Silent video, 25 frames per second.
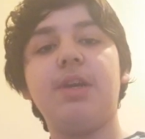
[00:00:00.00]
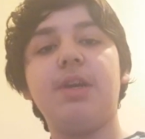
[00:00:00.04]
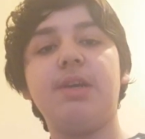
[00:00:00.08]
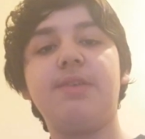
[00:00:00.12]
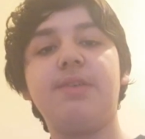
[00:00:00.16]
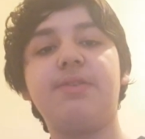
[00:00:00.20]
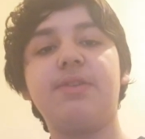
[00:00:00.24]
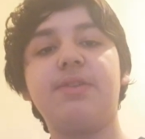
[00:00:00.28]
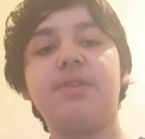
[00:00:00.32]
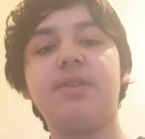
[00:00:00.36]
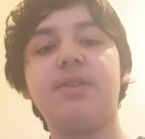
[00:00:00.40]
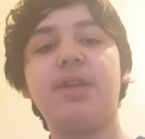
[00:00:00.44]

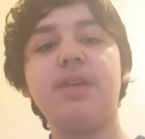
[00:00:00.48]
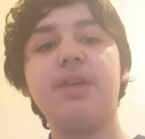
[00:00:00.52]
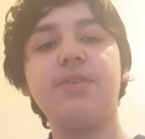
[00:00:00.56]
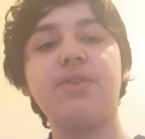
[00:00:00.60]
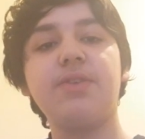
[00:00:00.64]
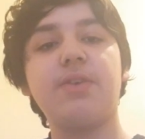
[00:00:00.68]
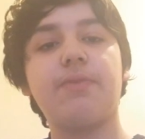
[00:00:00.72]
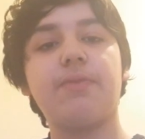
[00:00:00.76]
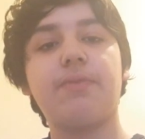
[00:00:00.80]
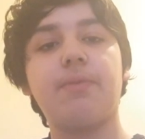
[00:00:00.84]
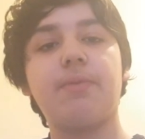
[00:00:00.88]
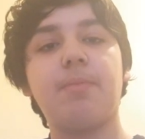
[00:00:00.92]
isn't
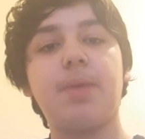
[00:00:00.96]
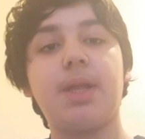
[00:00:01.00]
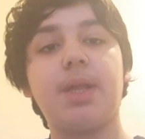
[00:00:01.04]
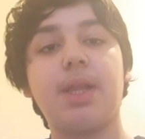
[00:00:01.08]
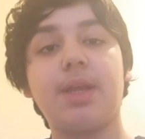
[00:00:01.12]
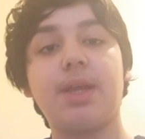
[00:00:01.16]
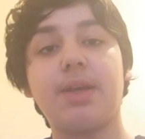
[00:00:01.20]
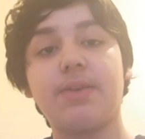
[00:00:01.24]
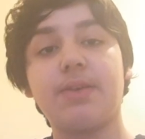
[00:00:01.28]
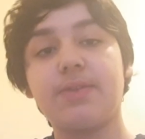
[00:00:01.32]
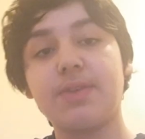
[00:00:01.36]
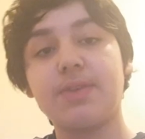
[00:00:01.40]
this a
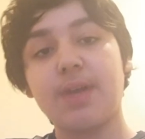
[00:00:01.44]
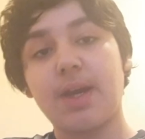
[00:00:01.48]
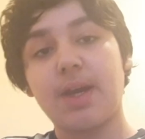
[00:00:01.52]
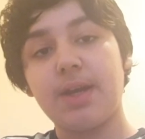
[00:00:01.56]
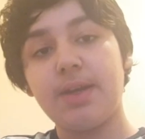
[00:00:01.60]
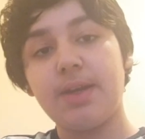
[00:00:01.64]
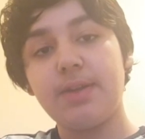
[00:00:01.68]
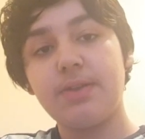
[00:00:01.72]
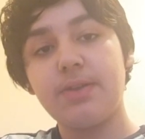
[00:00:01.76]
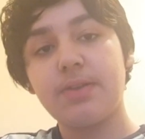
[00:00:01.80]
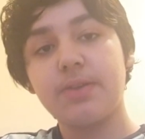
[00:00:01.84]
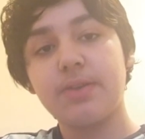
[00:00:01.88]
familiar
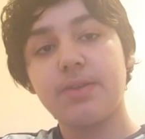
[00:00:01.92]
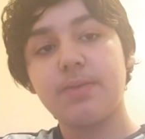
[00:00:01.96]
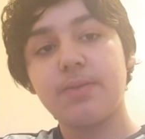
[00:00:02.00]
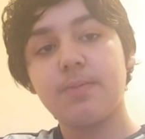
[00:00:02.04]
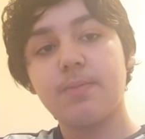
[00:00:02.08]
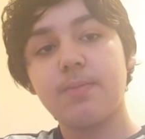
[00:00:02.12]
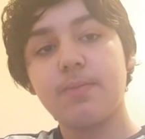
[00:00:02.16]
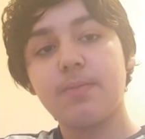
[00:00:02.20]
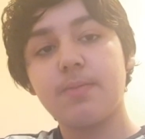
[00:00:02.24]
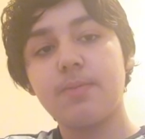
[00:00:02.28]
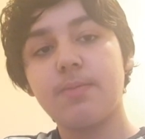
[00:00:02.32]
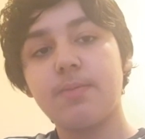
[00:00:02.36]
sight?
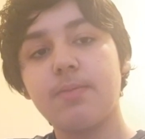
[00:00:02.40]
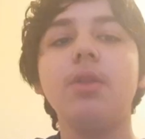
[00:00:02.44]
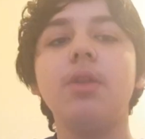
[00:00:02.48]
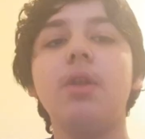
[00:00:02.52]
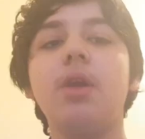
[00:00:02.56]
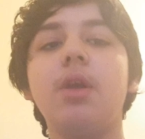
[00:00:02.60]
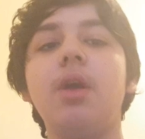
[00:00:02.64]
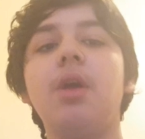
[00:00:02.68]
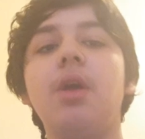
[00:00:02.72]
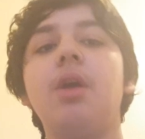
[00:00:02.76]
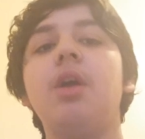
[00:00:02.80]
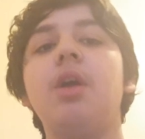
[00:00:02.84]

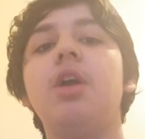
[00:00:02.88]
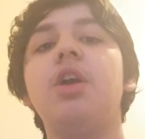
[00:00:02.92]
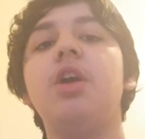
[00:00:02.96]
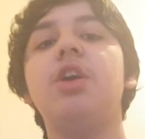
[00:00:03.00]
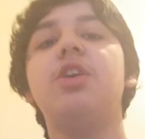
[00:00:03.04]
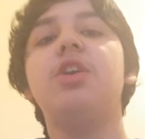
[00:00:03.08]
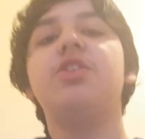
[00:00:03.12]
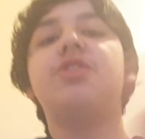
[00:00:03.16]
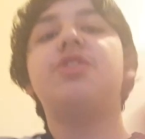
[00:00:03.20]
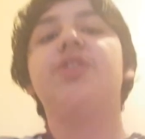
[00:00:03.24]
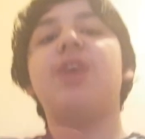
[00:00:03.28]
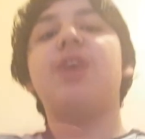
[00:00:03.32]

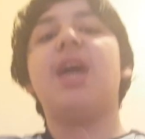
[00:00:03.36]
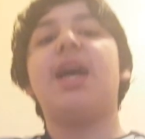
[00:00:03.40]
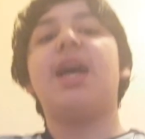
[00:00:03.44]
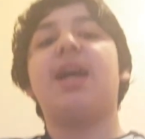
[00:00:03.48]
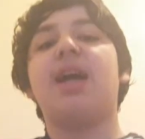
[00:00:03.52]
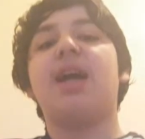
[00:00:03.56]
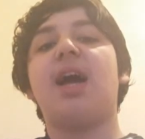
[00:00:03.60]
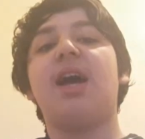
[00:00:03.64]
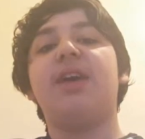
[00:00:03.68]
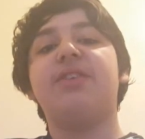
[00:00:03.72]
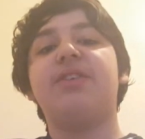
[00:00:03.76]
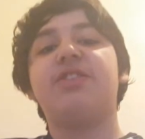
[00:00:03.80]
So yeah,
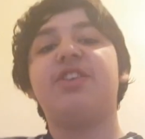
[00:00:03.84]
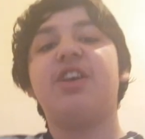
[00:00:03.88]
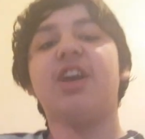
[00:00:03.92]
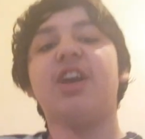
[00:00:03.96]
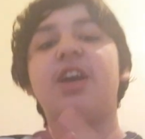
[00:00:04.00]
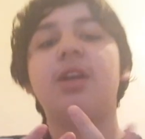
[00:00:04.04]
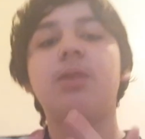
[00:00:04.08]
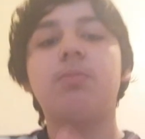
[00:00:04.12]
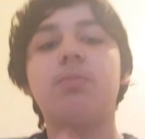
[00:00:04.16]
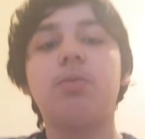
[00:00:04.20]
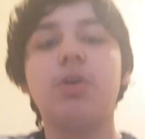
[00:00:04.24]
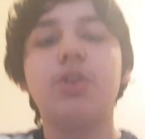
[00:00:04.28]
guys,
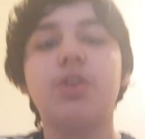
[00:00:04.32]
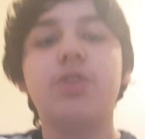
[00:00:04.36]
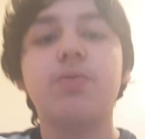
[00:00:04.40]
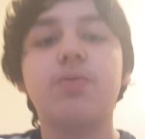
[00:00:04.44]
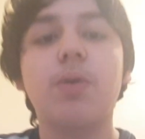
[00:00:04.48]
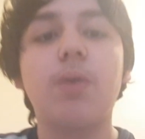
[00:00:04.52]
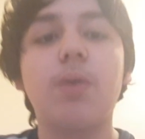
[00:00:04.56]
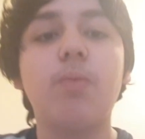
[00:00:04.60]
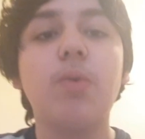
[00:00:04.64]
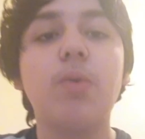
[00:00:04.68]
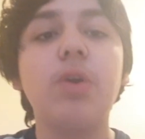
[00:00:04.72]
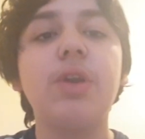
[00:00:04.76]

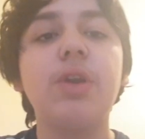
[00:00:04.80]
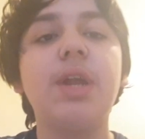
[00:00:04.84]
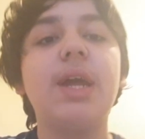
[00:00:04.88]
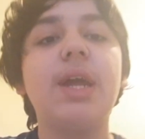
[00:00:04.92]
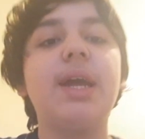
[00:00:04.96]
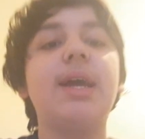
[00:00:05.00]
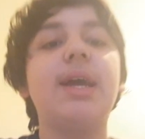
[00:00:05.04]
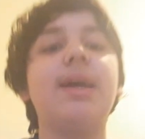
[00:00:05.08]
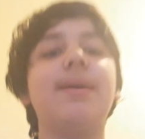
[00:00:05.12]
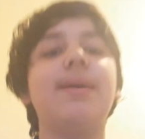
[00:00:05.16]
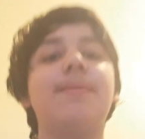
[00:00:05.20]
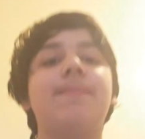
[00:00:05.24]
Enderboi21
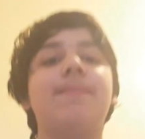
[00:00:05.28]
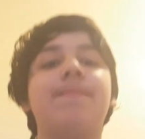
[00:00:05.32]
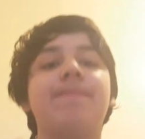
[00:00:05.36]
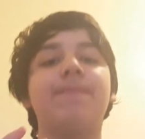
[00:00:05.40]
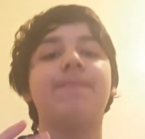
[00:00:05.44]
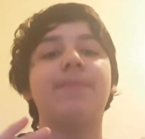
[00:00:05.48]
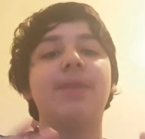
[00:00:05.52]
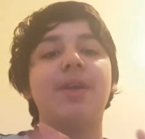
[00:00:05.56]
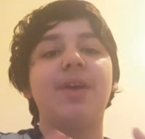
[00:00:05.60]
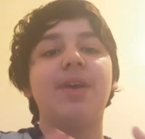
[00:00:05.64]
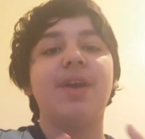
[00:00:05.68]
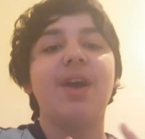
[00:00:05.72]
here,
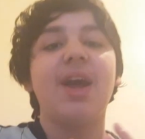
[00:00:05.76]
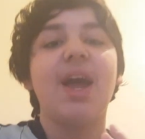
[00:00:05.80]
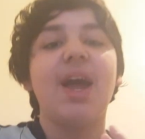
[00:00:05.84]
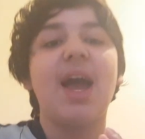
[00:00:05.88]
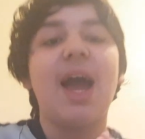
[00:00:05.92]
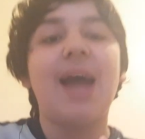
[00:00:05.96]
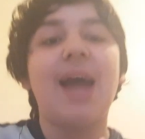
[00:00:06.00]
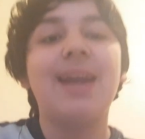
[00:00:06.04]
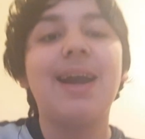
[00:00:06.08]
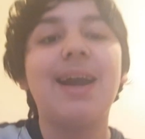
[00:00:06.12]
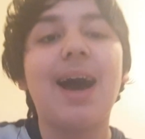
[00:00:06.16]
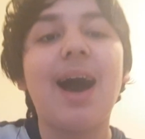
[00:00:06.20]

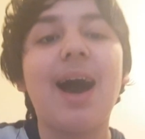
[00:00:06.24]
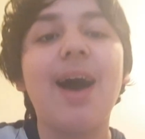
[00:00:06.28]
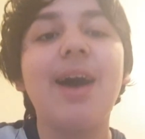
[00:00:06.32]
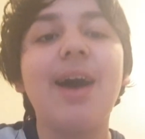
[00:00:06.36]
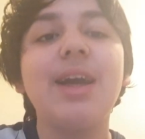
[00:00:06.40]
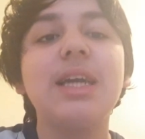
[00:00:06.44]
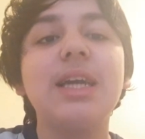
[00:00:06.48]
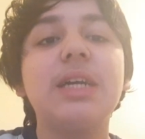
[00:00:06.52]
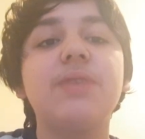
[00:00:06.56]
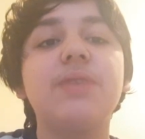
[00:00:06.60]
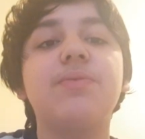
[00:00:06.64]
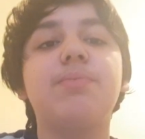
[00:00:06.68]
and
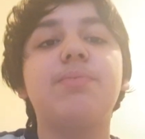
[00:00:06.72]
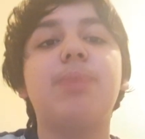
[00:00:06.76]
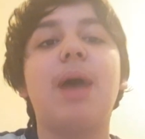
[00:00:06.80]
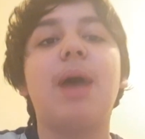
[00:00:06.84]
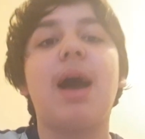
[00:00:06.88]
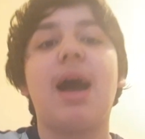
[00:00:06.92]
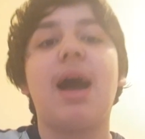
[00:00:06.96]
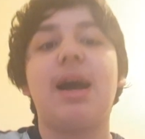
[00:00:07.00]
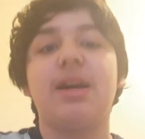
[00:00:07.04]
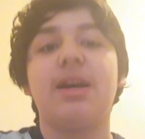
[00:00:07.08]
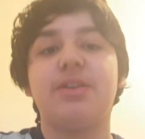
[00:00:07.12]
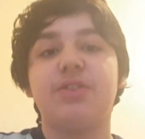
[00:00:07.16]
I have
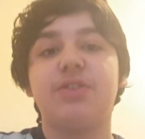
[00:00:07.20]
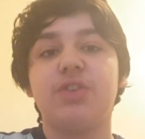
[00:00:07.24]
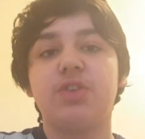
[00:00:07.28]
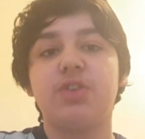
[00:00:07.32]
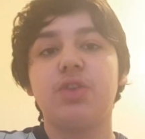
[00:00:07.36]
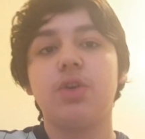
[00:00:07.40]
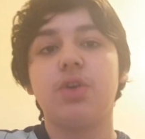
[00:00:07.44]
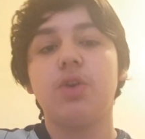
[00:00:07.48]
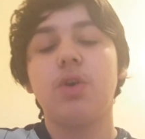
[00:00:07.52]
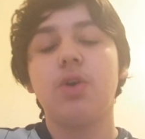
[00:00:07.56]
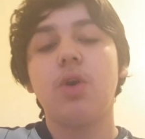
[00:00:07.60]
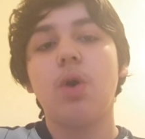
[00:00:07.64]

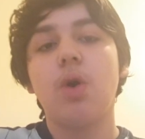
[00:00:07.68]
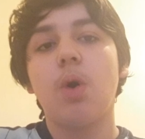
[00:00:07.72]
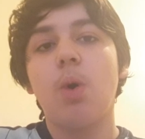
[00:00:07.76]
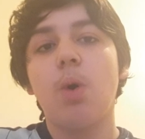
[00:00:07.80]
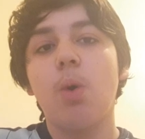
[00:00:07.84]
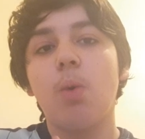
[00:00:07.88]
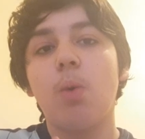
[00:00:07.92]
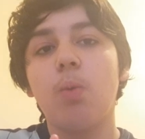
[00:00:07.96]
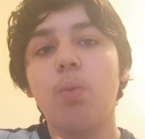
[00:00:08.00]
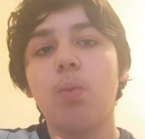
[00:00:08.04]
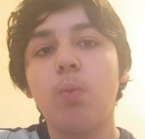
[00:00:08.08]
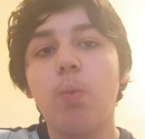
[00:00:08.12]
passed
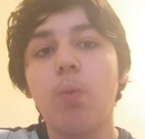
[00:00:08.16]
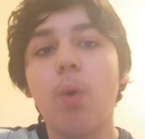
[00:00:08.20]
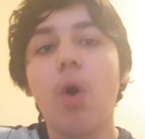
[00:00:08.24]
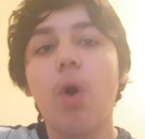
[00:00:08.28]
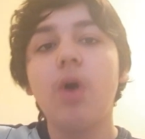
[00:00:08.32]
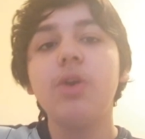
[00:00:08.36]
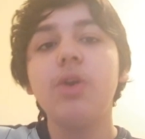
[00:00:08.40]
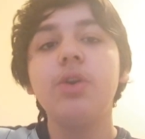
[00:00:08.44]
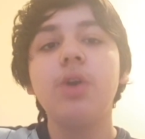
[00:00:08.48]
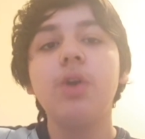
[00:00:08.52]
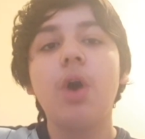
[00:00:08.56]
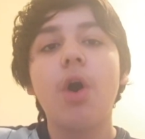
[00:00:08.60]

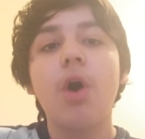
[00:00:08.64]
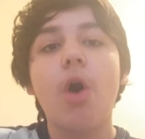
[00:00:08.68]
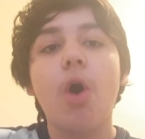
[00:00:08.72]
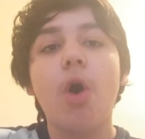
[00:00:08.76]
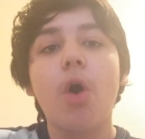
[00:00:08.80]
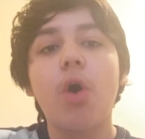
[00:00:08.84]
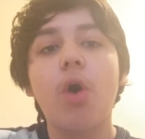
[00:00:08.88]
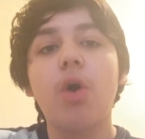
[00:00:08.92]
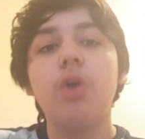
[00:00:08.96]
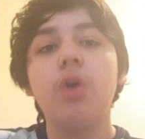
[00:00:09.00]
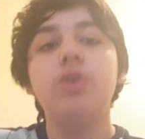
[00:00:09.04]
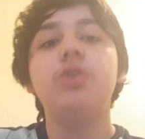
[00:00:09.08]

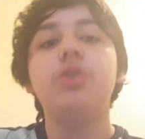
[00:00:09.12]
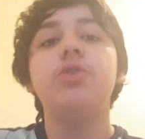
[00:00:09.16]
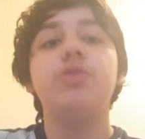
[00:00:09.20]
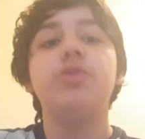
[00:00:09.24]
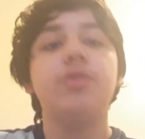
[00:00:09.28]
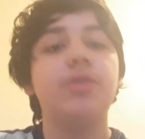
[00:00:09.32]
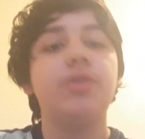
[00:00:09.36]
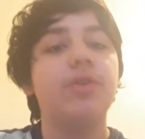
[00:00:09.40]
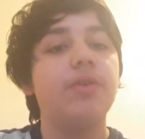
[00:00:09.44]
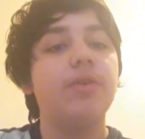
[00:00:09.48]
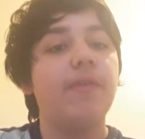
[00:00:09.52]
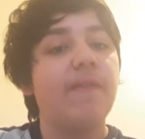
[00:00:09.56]

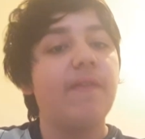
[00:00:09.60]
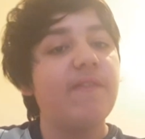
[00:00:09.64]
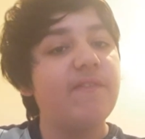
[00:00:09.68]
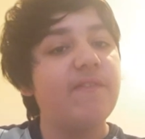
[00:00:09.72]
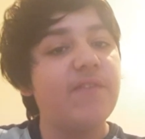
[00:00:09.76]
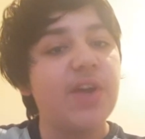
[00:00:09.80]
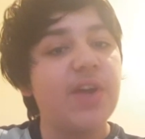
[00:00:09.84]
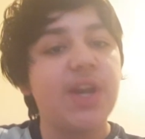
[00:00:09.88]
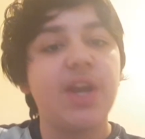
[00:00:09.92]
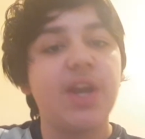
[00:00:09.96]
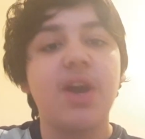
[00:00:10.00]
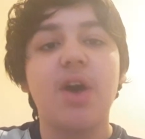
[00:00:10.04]
100
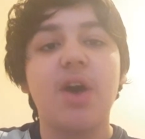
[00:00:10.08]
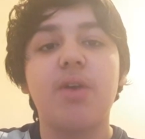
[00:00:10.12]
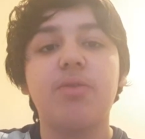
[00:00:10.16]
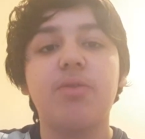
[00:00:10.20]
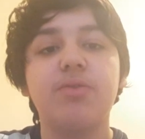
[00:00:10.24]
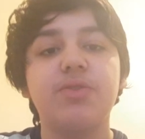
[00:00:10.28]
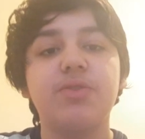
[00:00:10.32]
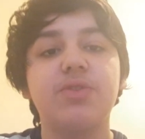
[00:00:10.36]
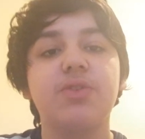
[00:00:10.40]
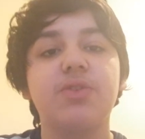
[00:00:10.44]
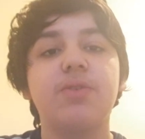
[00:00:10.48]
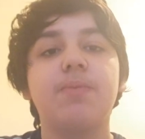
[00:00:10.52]

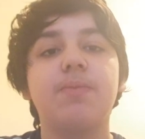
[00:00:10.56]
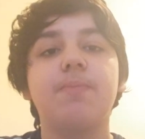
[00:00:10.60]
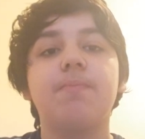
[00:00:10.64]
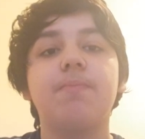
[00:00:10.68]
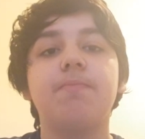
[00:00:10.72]
videos.